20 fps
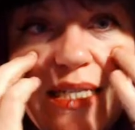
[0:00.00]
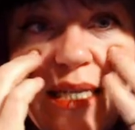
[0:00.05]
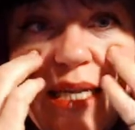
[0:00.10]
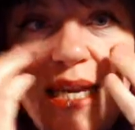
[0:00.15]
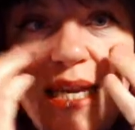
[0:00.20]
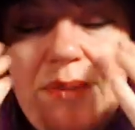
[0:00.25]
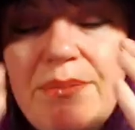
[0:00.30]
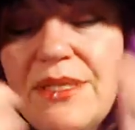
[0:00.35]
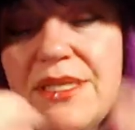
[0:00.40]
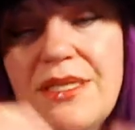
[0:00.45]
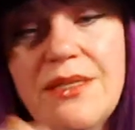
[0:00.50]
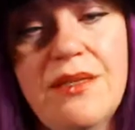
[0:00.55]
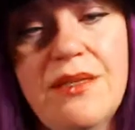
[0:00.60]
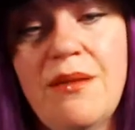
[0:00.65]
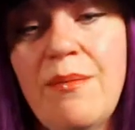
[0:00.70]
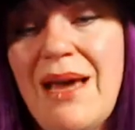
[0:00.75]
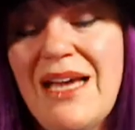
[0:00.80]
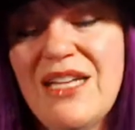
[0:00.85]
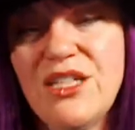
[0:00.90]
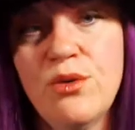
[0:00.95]
It keeps the
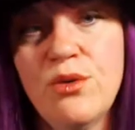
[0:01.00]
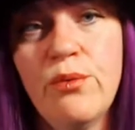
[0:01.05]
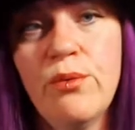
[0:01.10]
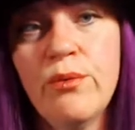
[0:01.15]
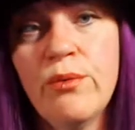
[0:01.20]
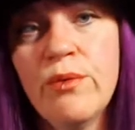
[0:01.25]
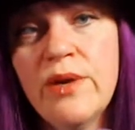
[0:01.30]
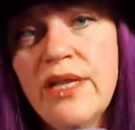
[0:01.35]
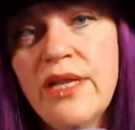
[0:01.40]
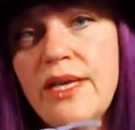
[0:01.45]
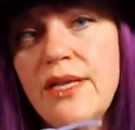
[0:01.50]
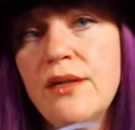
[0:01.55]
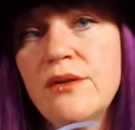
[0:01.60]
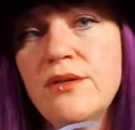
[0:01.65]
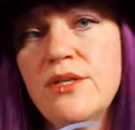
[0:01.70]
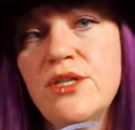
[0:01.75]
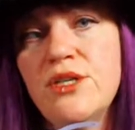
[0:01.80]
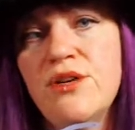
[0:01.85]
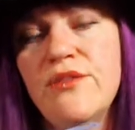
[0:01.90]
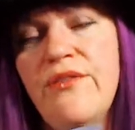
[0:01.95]
mask really
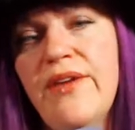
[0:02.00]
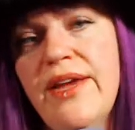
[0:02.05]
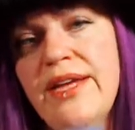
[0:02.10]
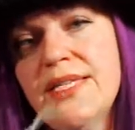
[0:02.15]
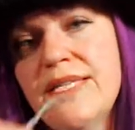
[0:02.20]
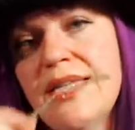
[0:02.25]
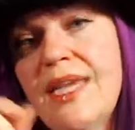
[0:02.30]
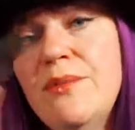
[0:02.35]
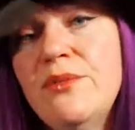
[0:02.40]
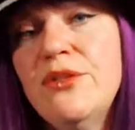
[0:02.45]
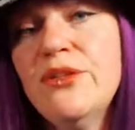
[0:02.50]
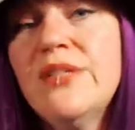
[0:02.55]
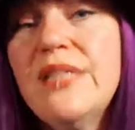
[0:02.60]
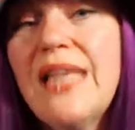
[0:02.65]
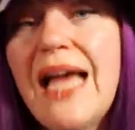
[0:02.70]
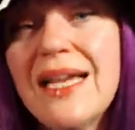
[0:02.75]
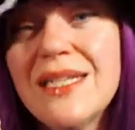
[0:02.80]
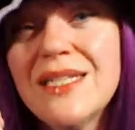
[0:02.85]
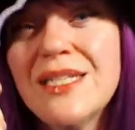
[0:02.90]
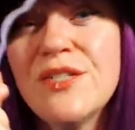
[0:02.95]
close to your face, keeps your
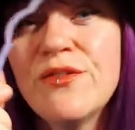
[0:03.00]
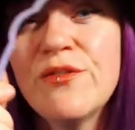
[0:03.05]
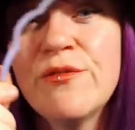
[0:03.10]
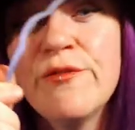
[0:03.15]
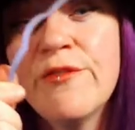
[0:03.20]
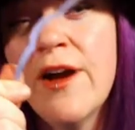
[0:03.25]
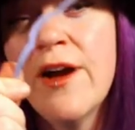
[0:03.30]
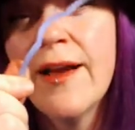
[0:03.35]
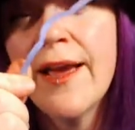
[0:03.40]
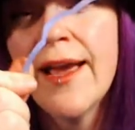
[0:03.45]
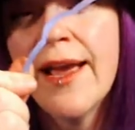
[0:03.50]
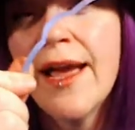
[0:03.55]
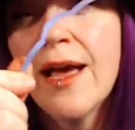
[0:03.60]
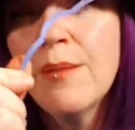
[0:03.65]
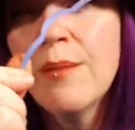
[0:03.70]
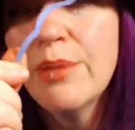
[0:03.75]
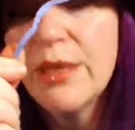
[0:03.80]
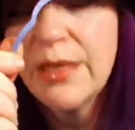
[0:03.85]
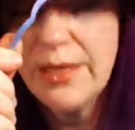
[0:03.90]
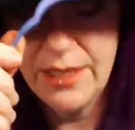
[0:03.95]
glasses from fogging
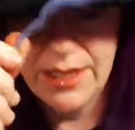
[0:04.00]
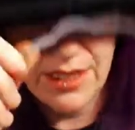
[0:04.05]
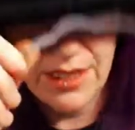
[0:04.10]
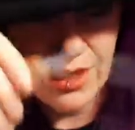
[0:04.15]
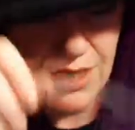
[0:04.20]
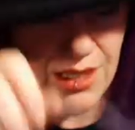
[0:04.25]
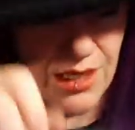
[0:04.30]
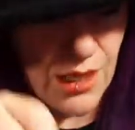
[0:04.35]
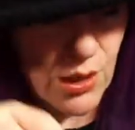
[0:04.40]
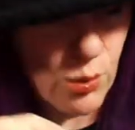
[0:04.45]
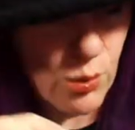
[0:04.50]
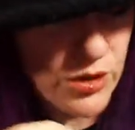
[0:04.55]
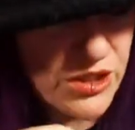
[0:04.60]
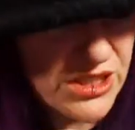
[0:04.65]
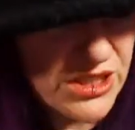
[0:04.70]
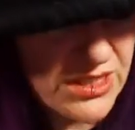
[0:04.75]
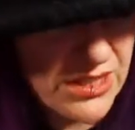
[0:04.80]
up, which is